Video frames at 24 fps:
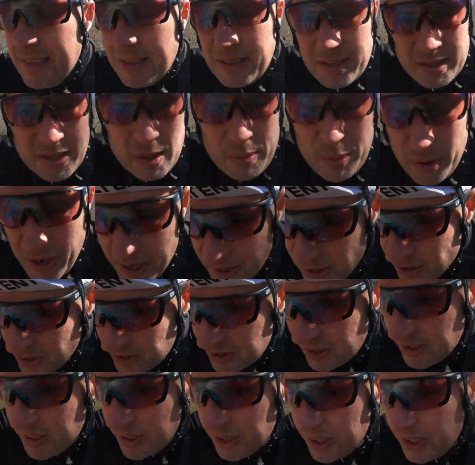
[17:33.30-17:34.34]
because your pressure's
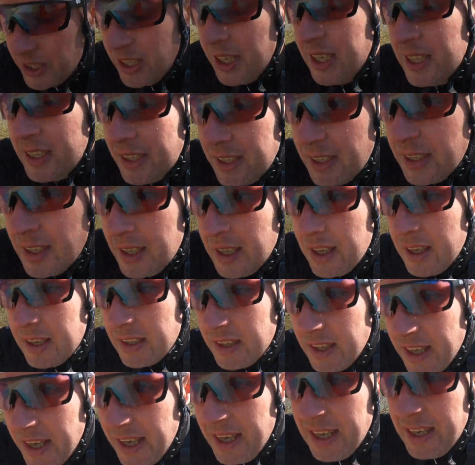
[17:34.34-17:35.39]
low,
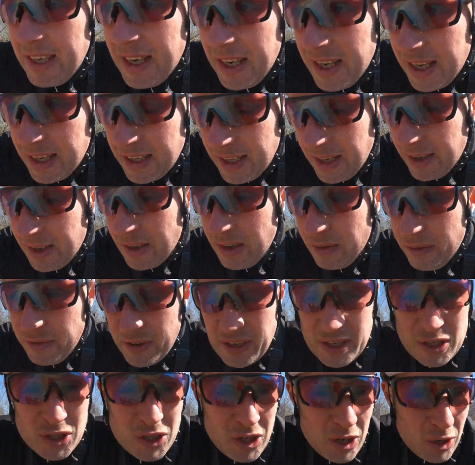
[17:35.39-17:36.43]
then you're gonna
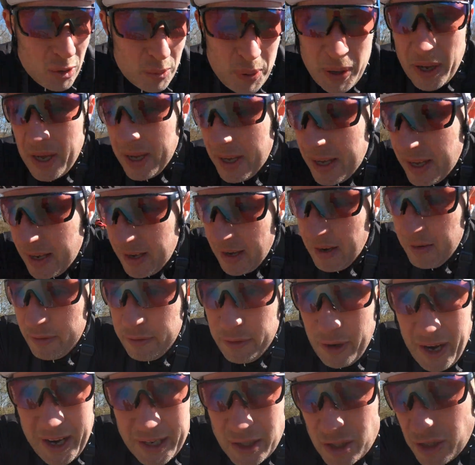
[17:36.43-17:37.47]
finish up
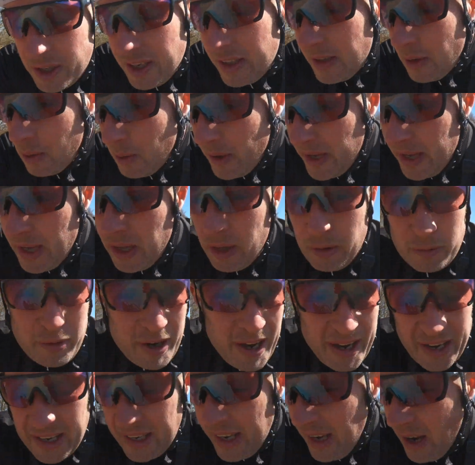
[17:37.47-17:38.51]
fracturing the wheel,
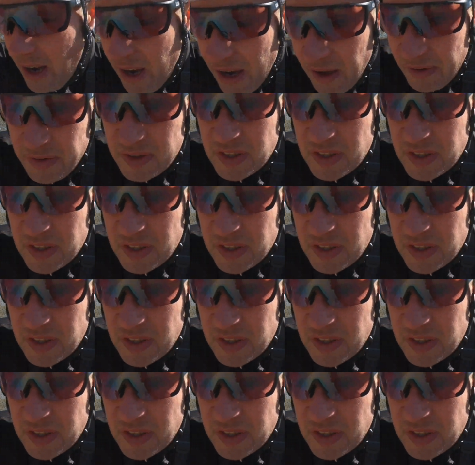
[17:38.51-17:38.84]
writing it off.